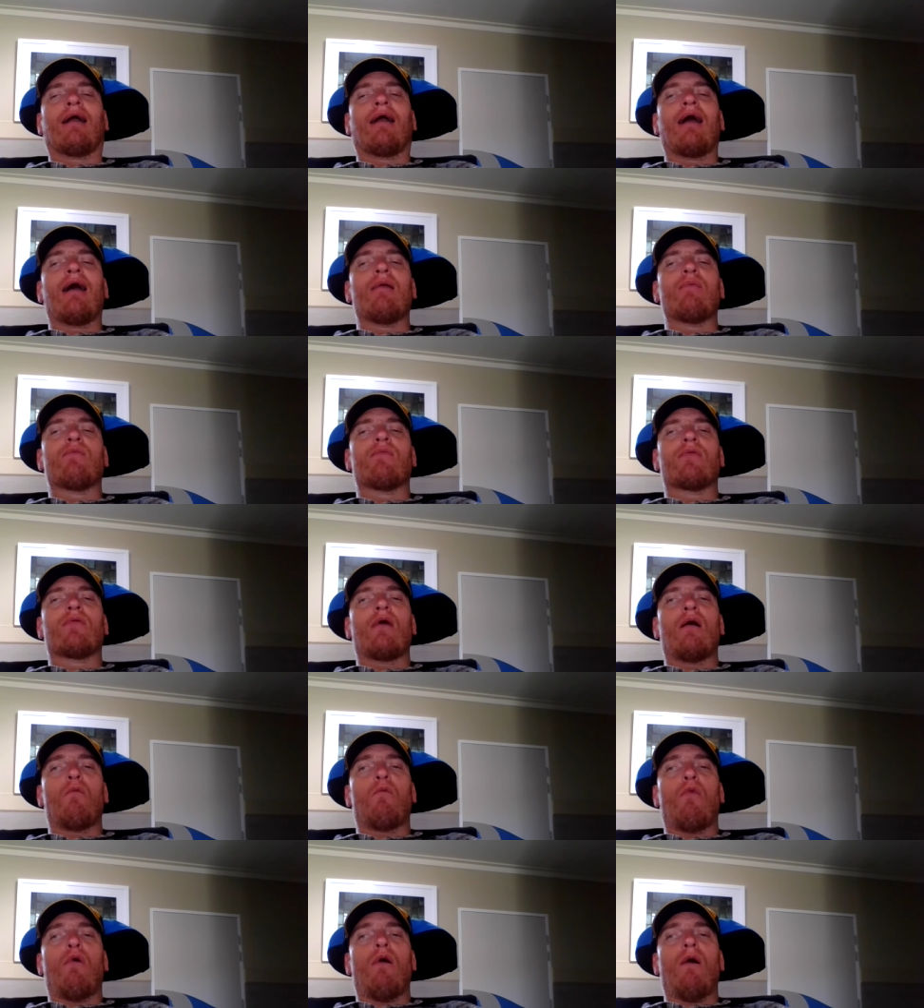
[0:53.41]
get
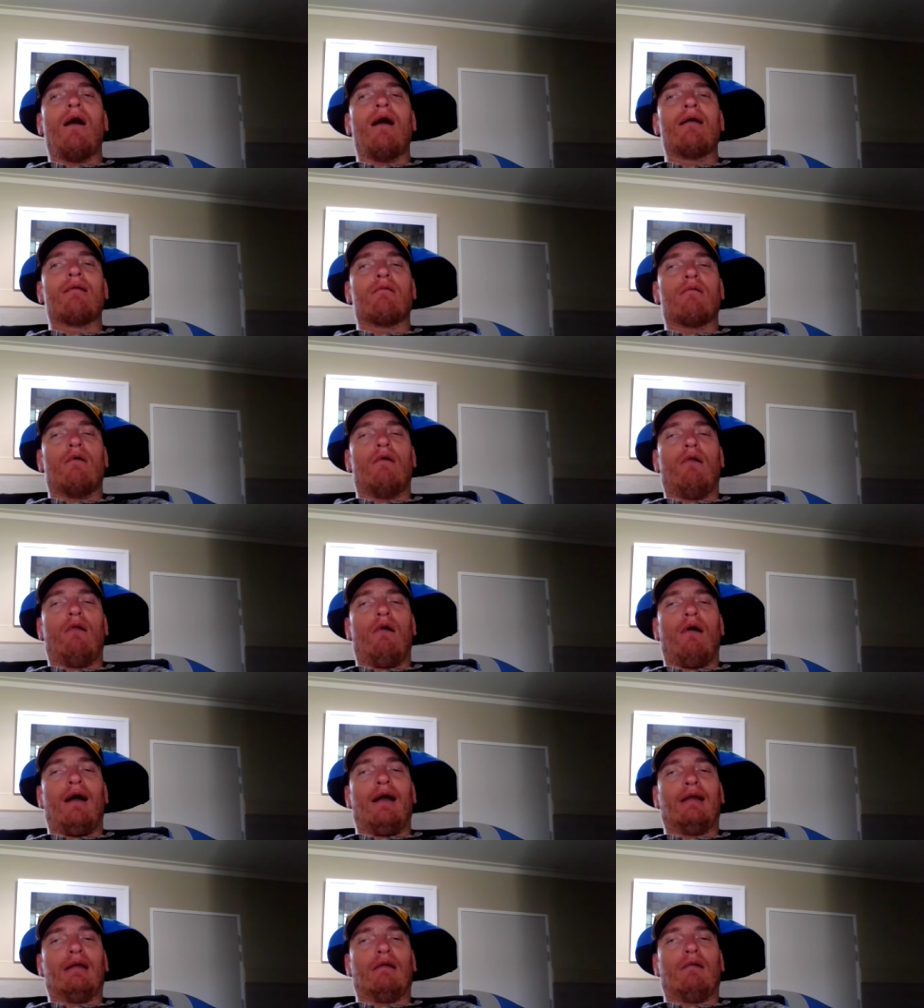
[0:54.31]
some
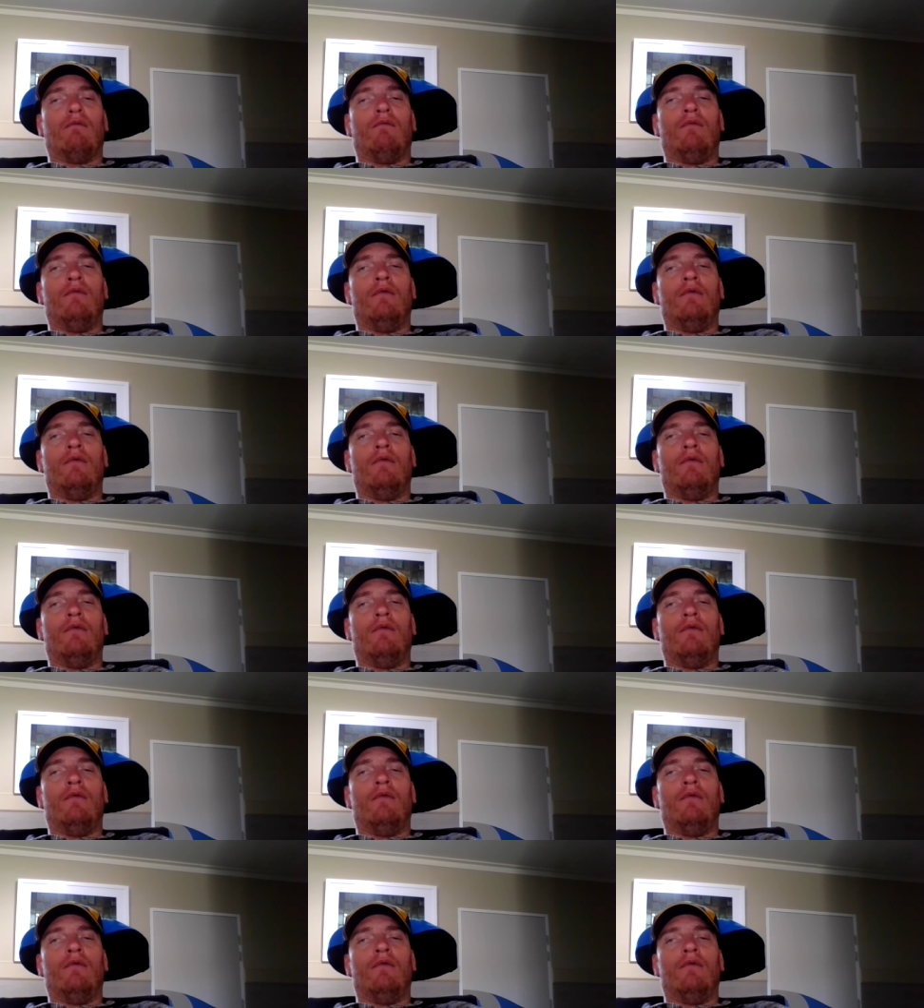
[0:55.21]
hydrolyte.